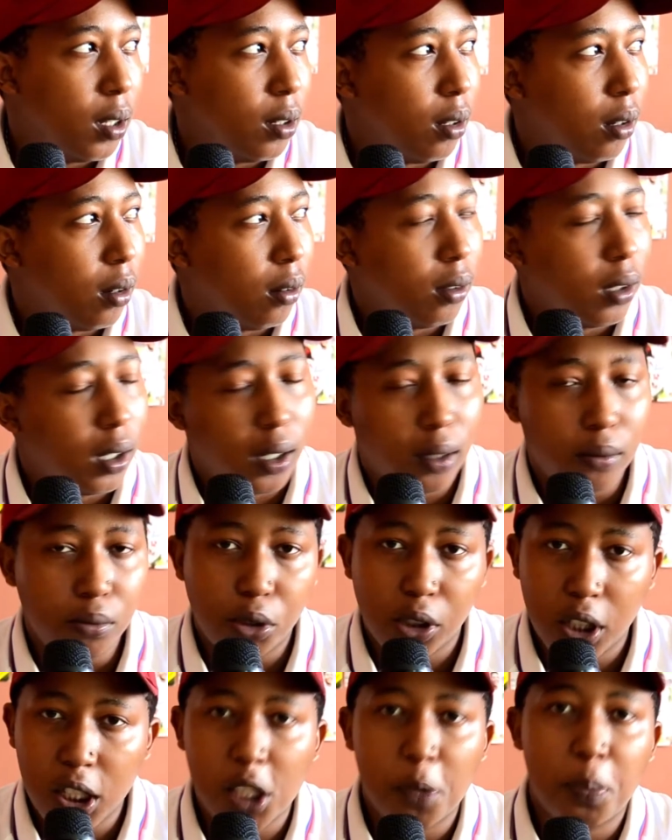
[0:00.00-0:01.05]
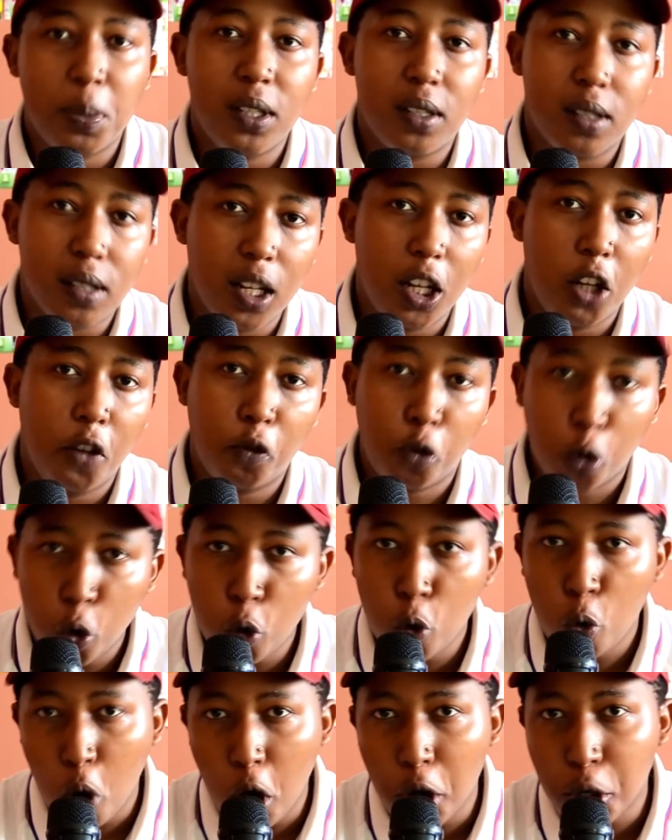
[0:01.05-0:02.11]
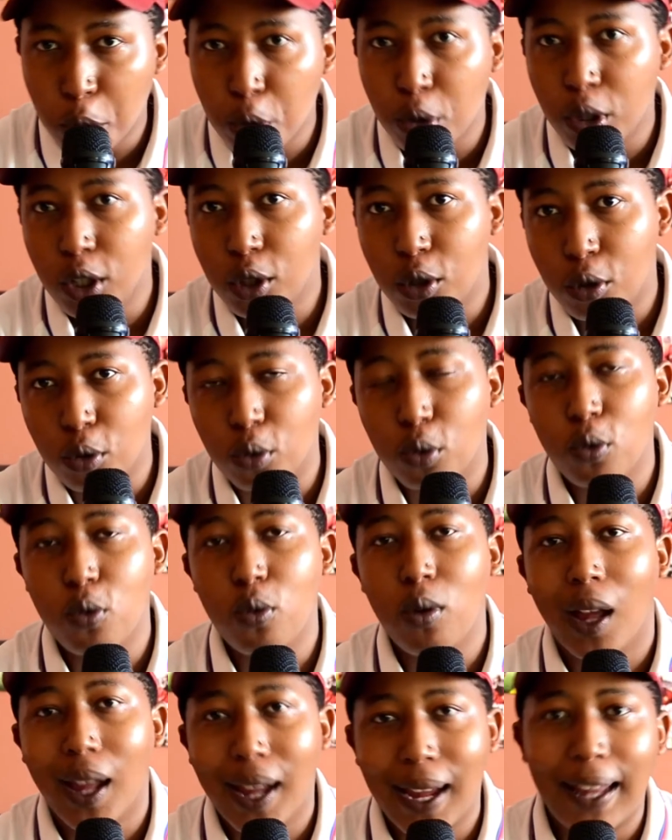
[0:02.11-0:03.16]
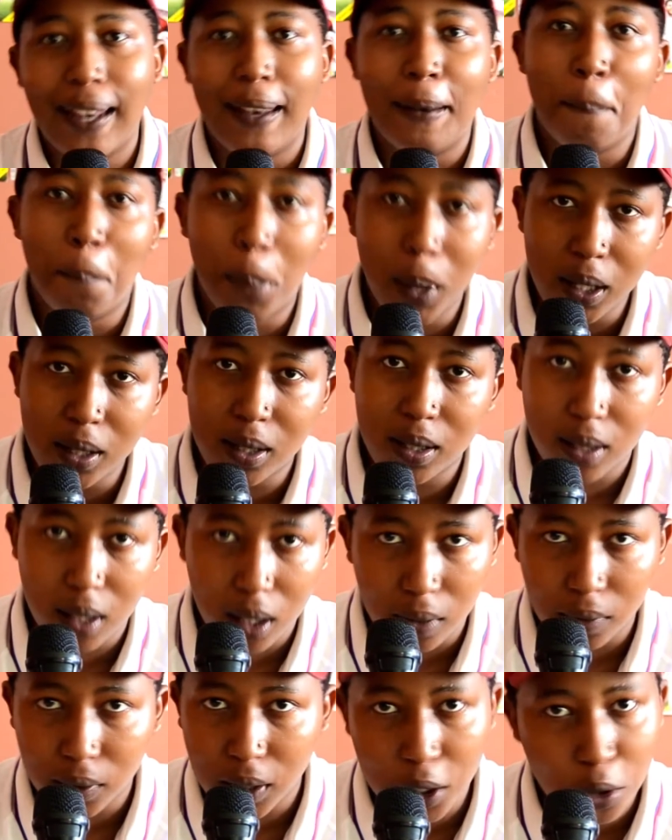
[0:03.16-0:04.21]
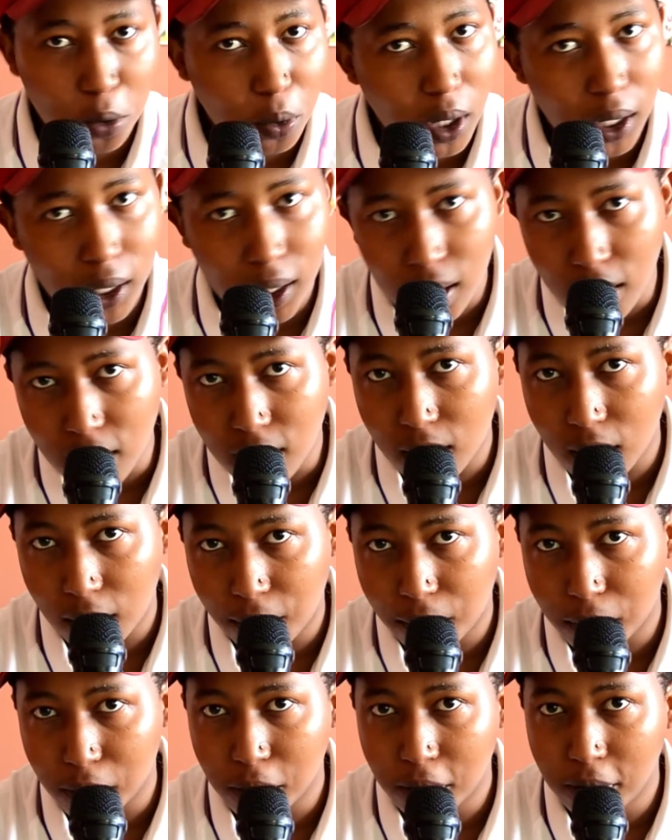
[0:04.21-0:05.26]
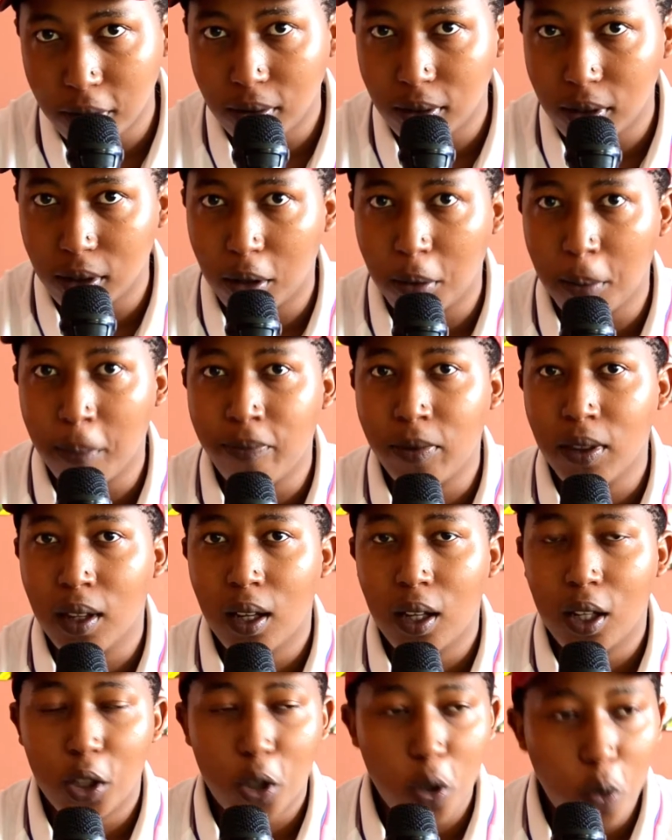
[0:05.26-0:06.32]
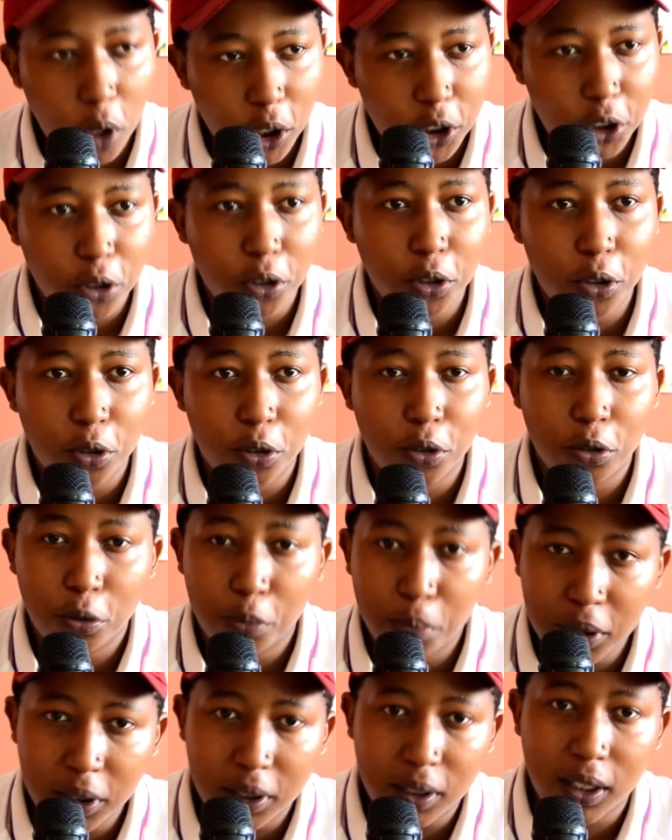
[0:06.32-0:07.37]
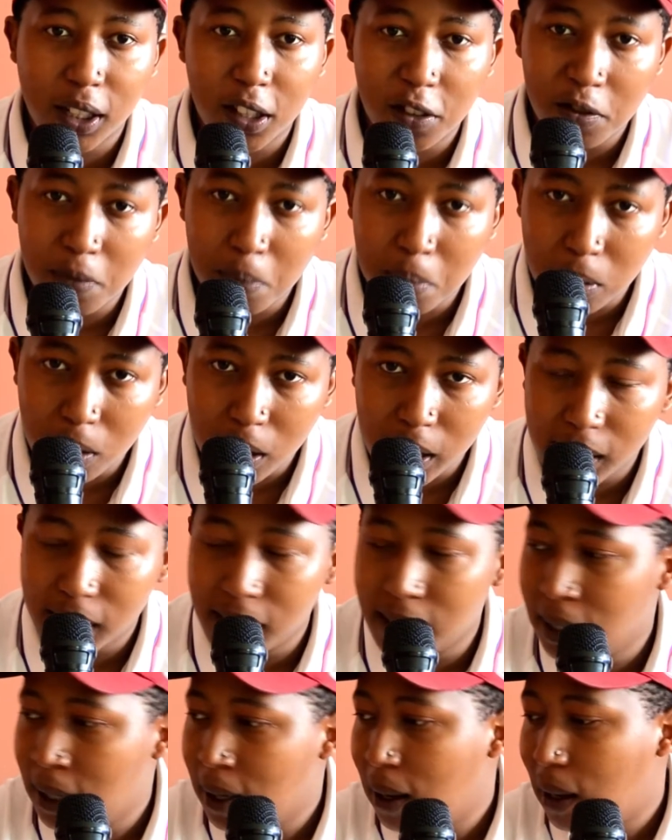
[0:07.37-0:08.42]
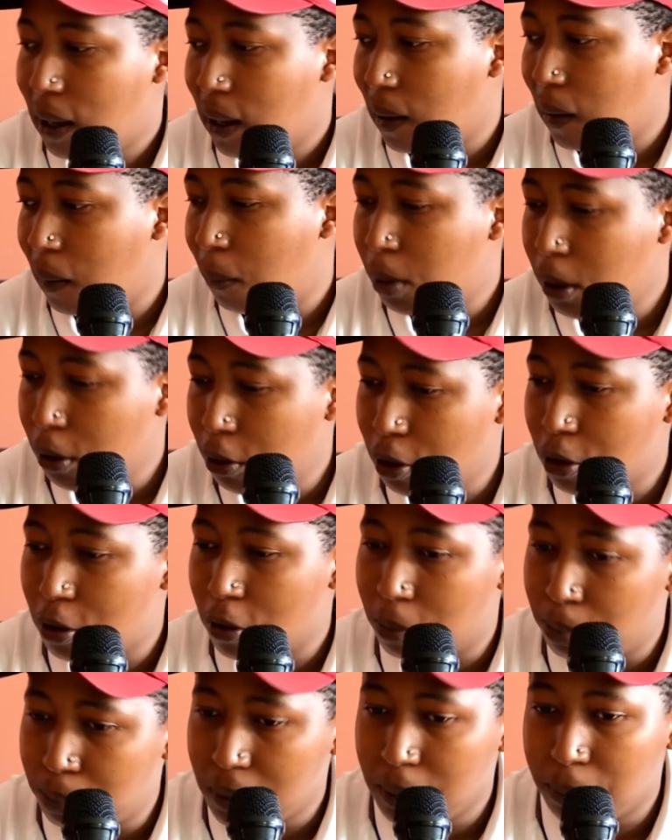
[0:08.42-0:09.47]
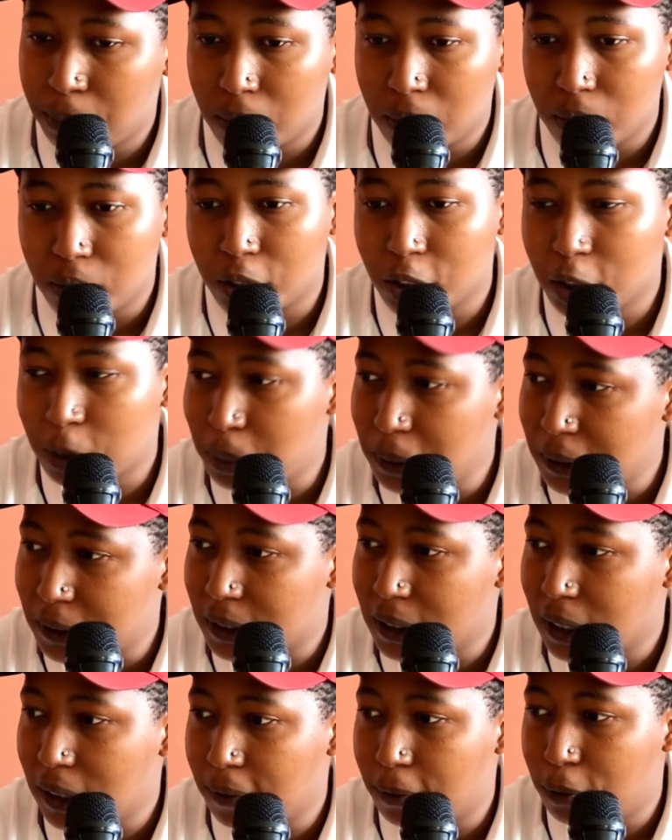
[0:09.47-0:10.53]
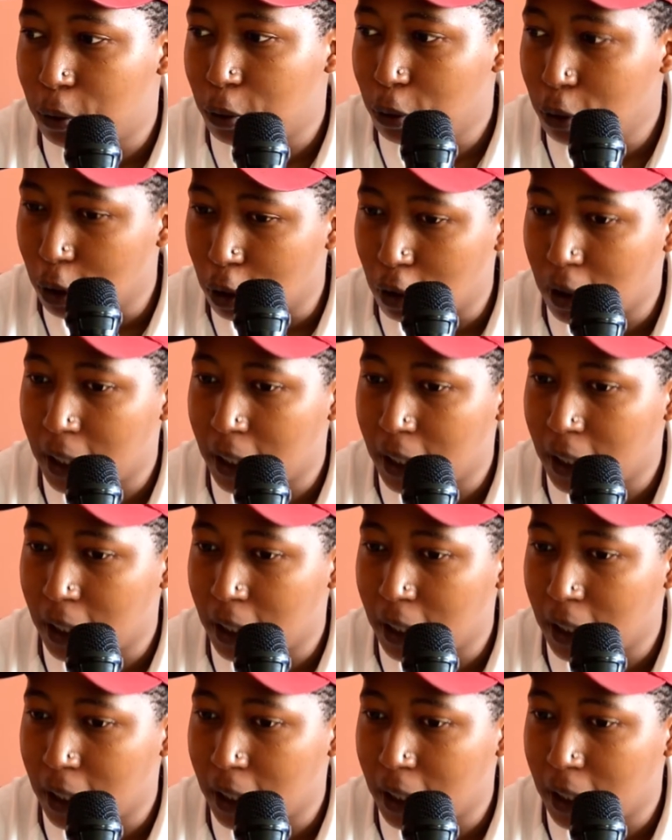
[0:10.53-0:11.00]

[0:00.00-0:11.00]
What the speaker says: You know, just be safe. Do what you need to do and be safe. That's all I can say for you. do what you need to do, be safe, pray, be with your people, just be safe, do the